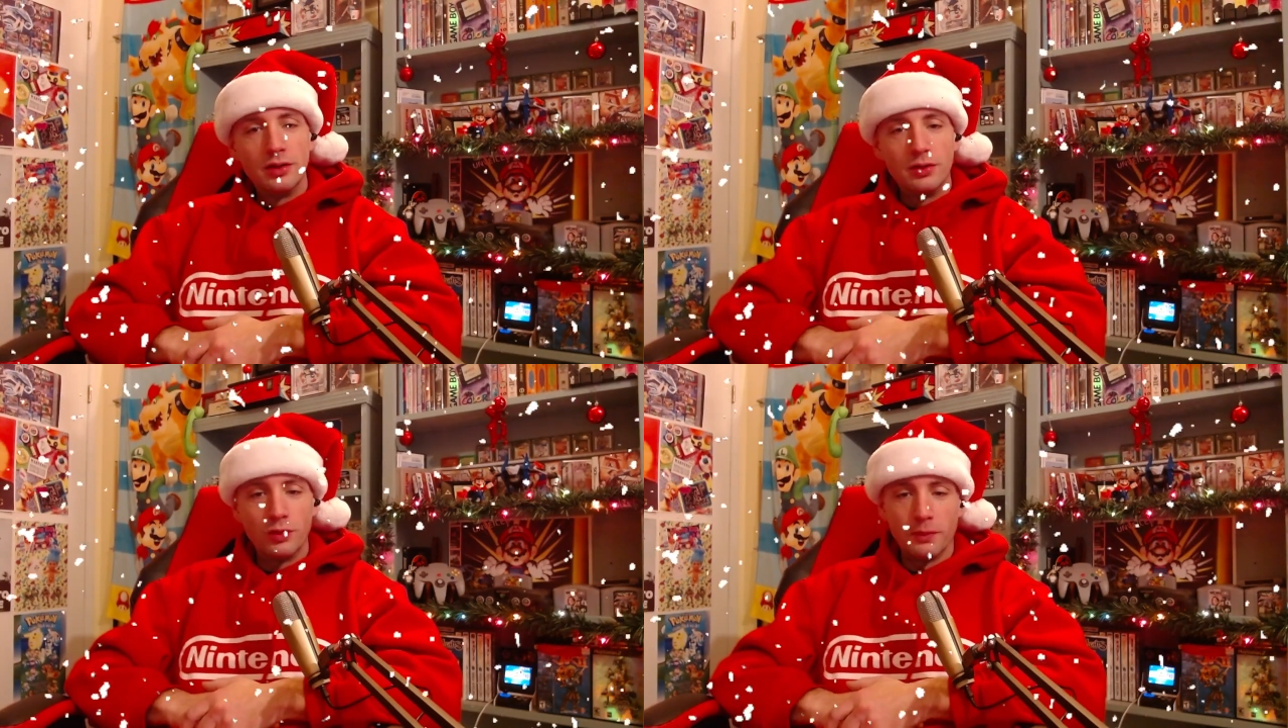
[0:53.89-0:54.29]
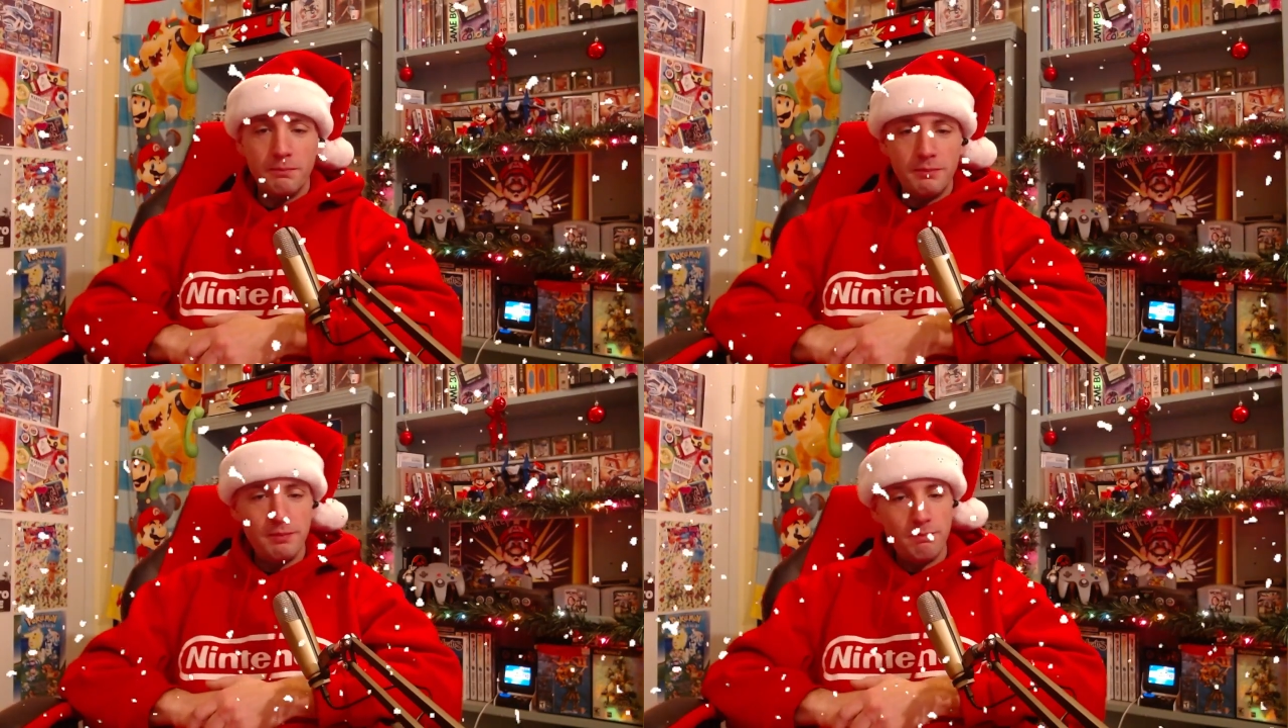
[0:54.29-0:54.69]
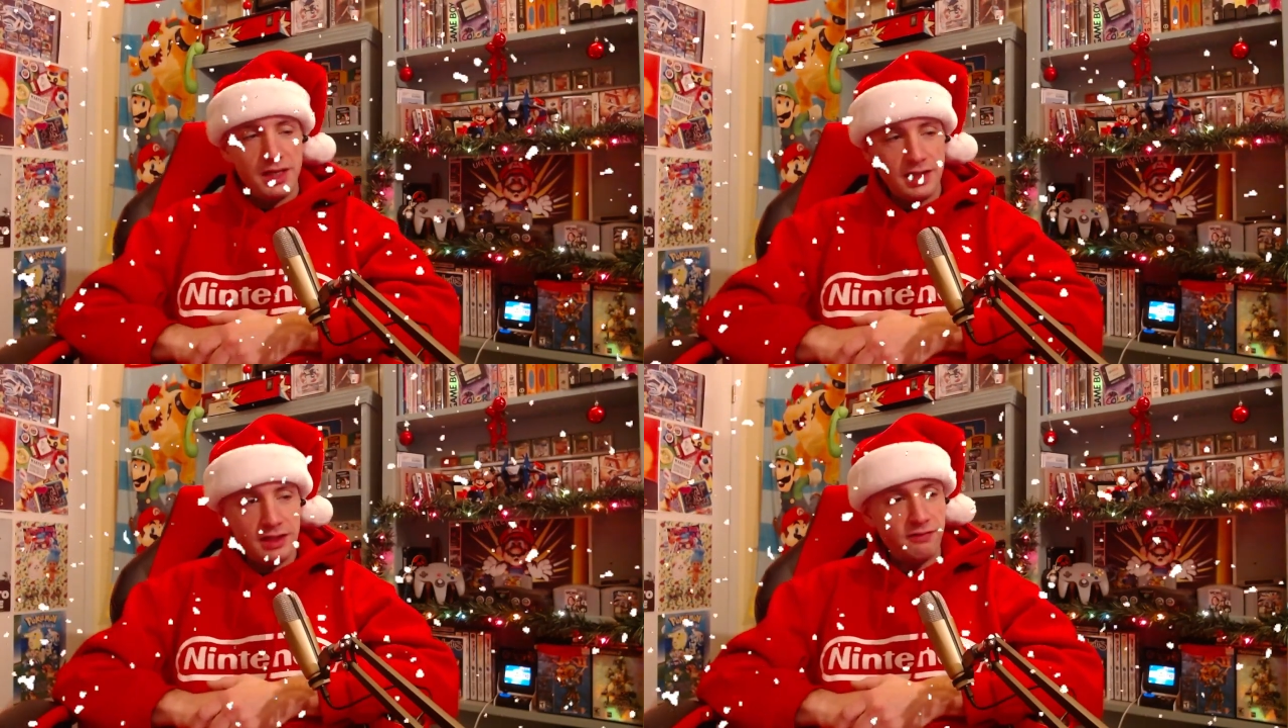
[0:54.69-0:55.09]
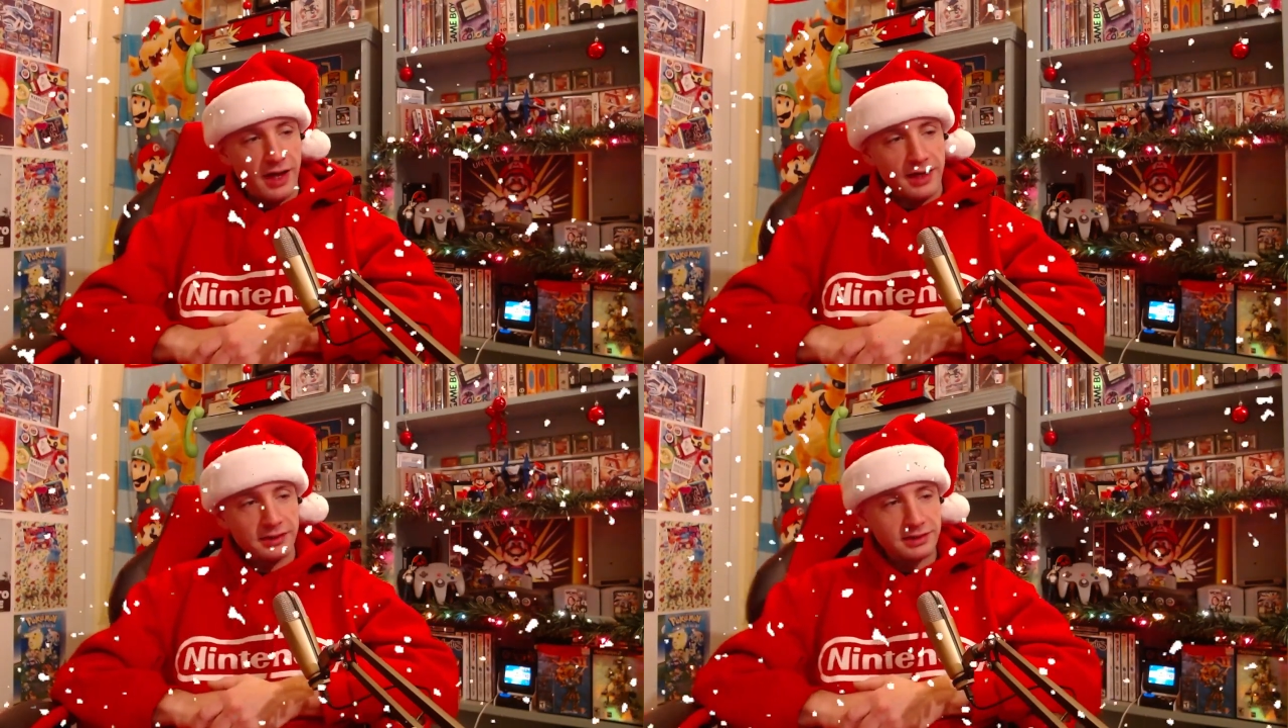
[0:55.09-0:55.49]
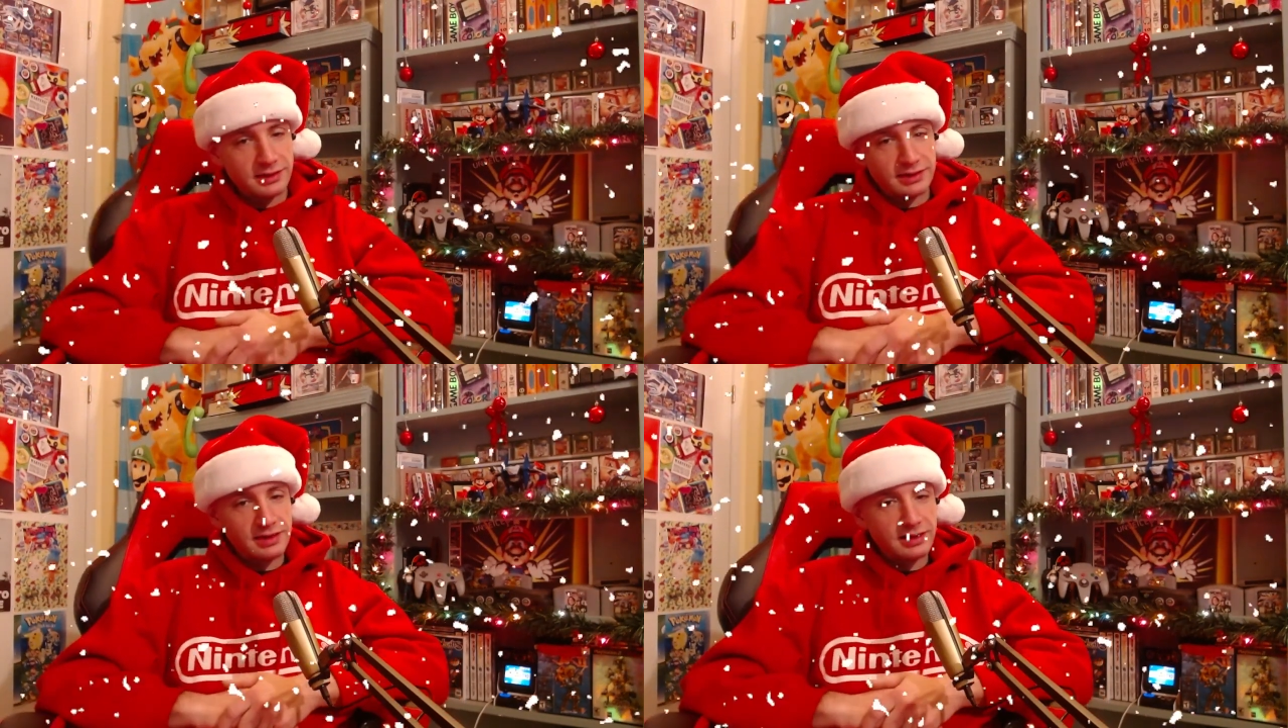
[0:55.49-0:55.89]
were MIDI files,
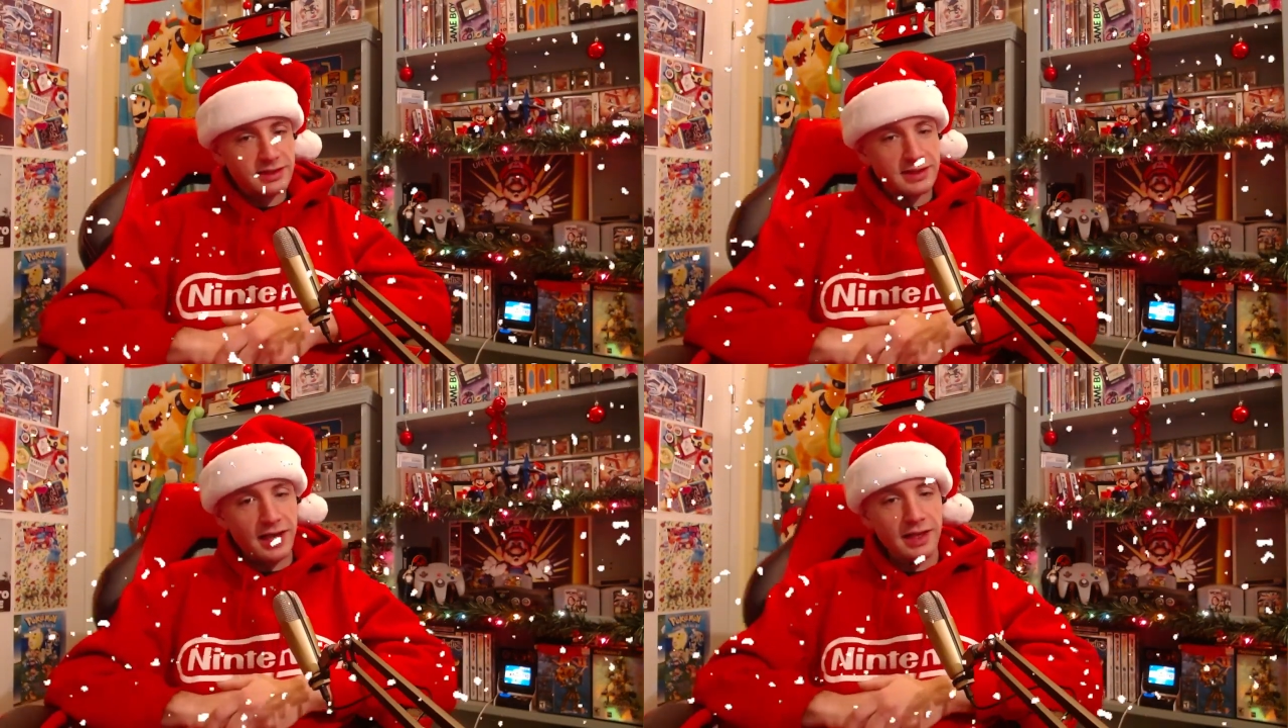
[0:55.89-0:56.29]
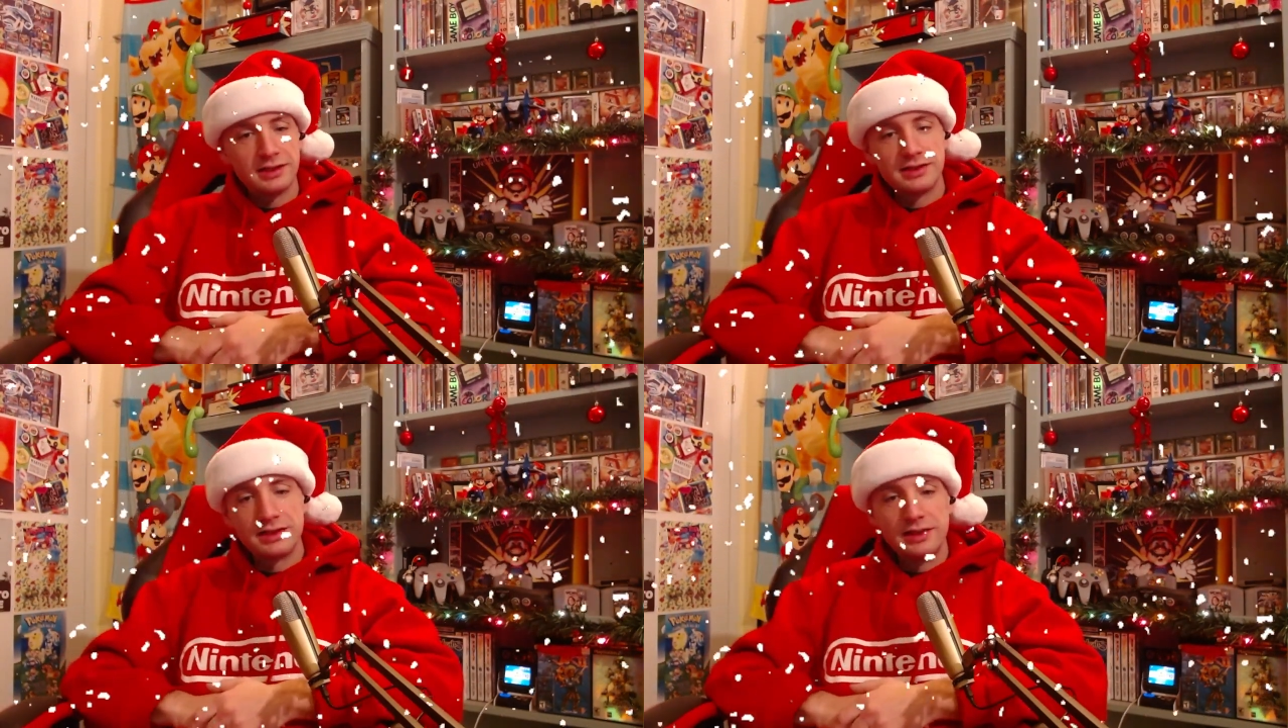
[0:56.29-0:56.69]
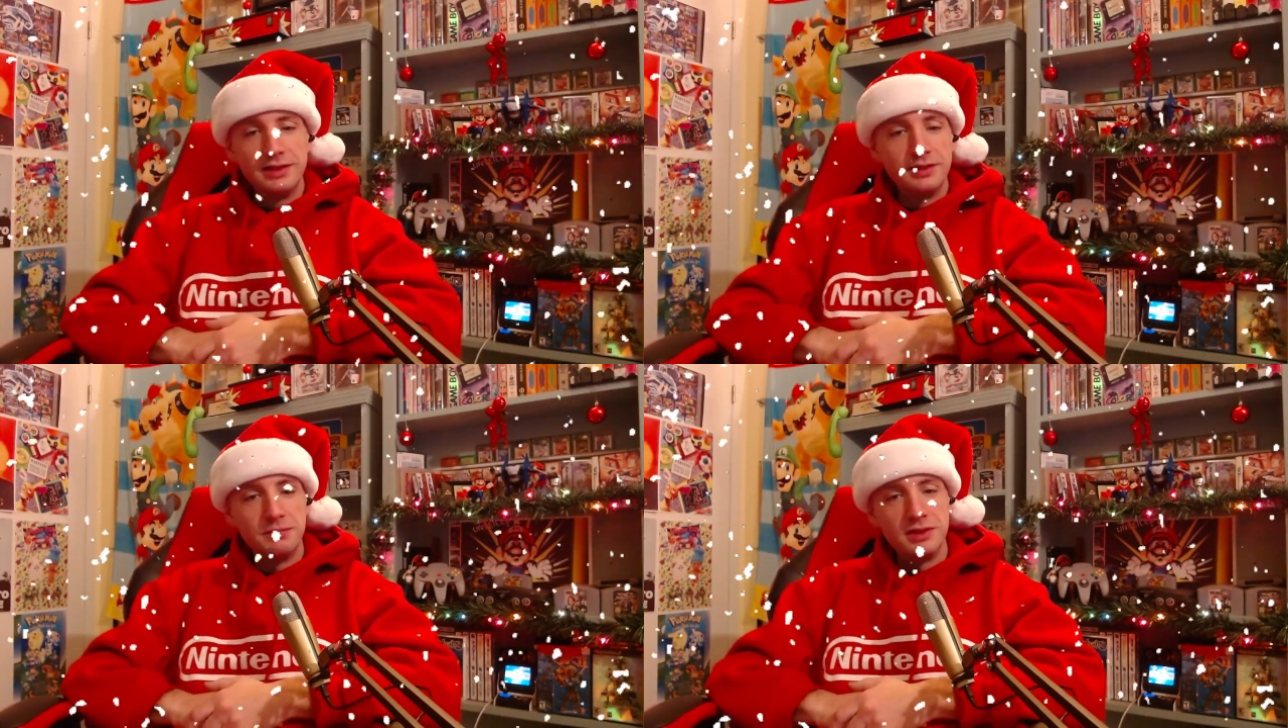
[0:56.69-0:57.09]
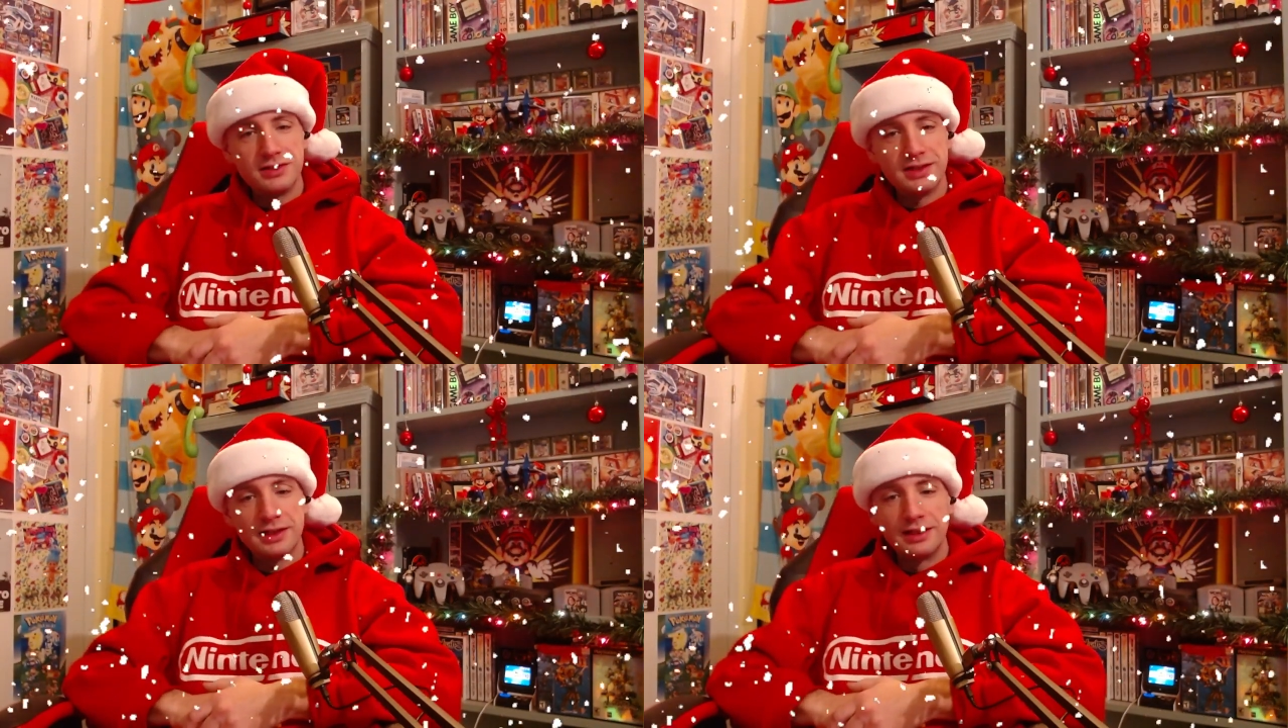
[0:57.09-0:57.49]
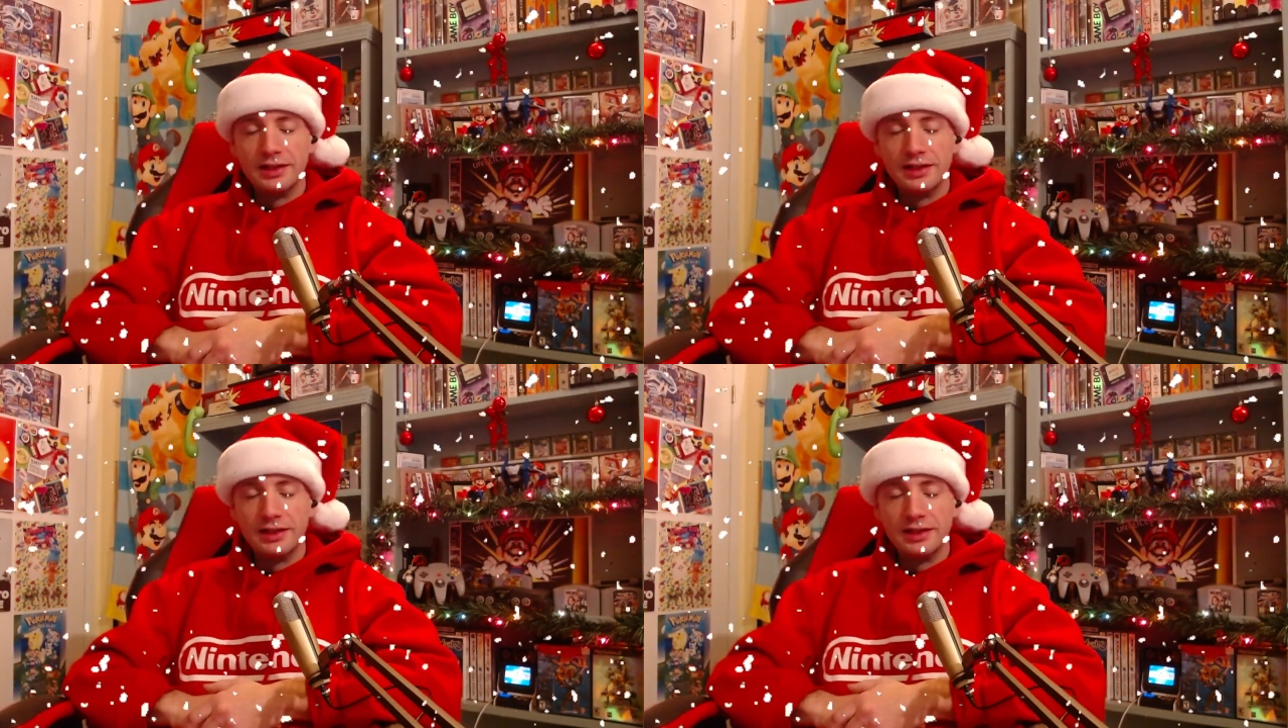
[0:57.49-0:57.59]
synthesized music.